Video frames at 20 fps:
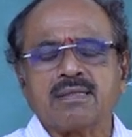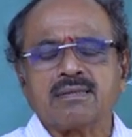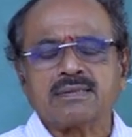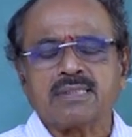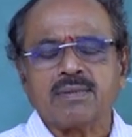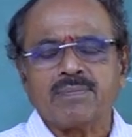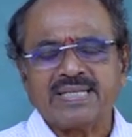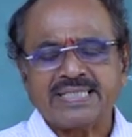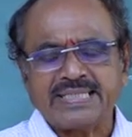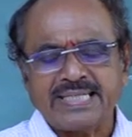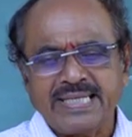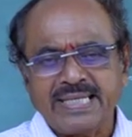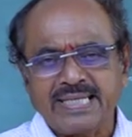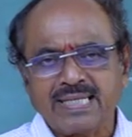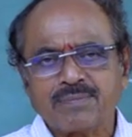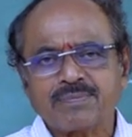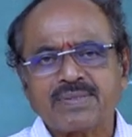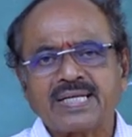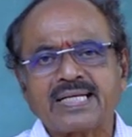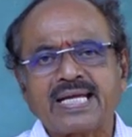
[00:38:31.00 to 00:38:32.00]
The
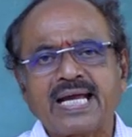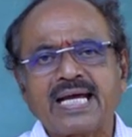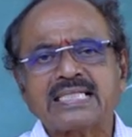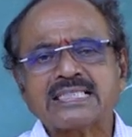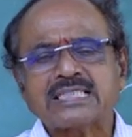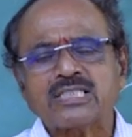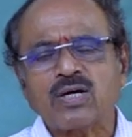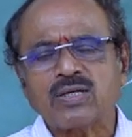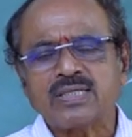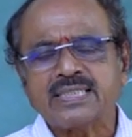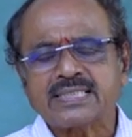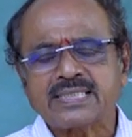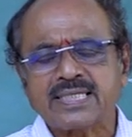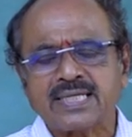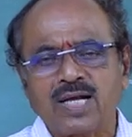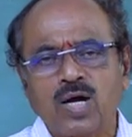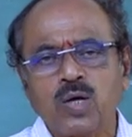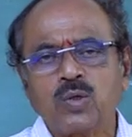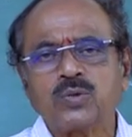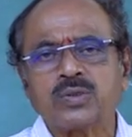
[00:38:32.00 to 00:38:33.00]
material of the gas all its
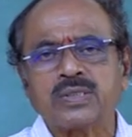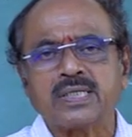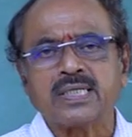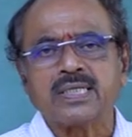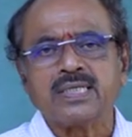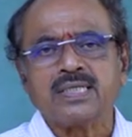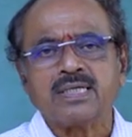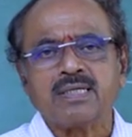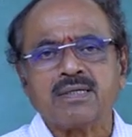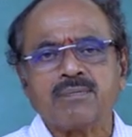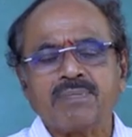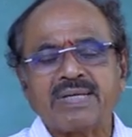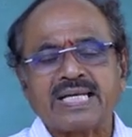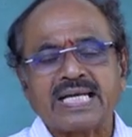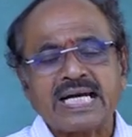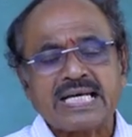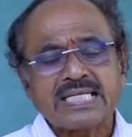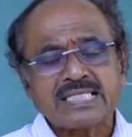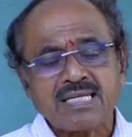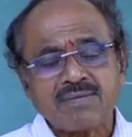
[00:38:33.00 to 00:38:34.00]
around.
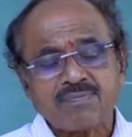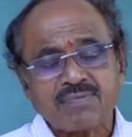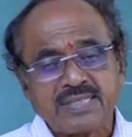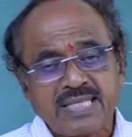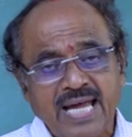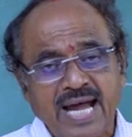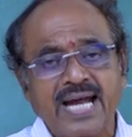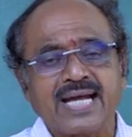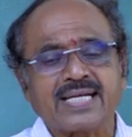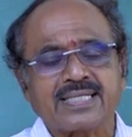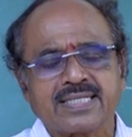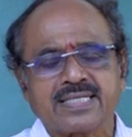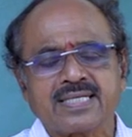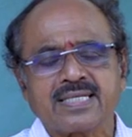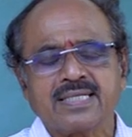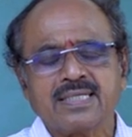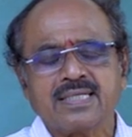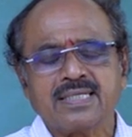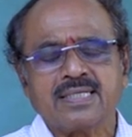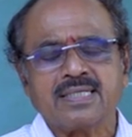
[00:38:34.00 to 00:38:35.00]
Because of that,
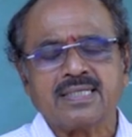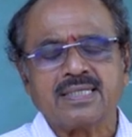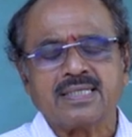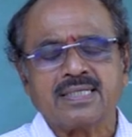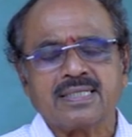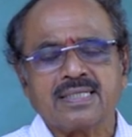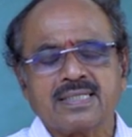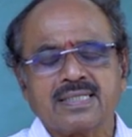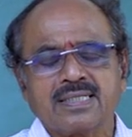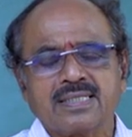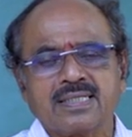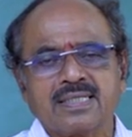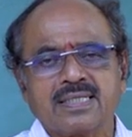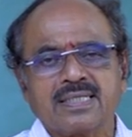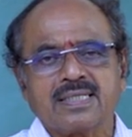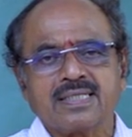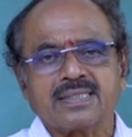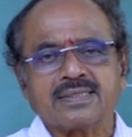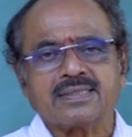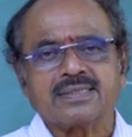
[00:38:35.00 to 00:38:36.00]

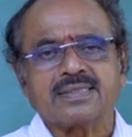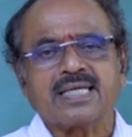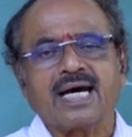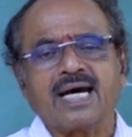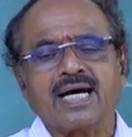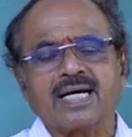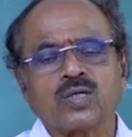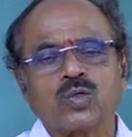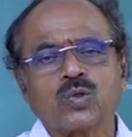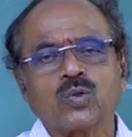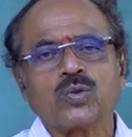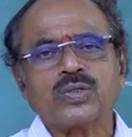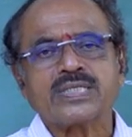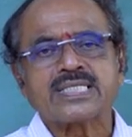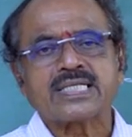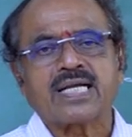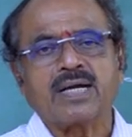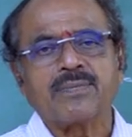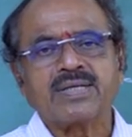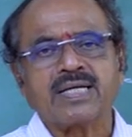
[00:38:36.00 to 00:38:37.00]
the glow
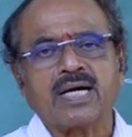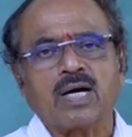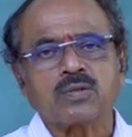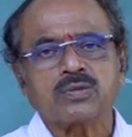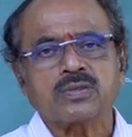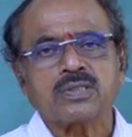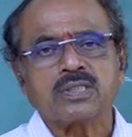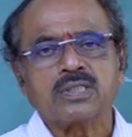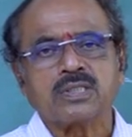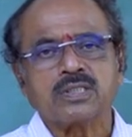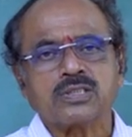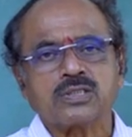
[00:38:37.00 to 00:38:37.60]
is coming out.